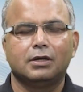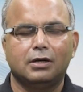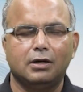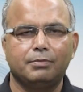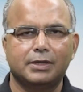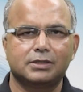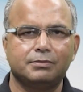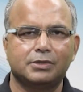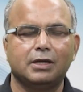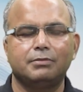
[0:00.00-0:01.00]
but
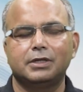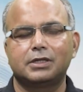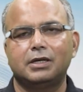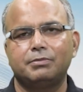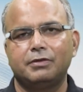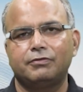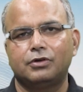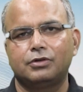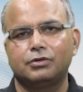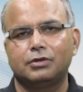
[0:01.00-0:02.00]
sometimes it can be
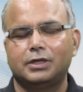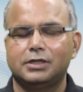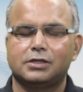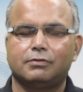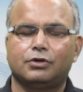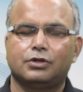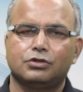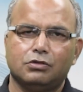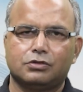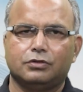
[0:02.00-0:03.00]
for your
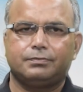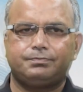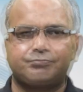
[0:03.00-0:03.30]
disadvantage also.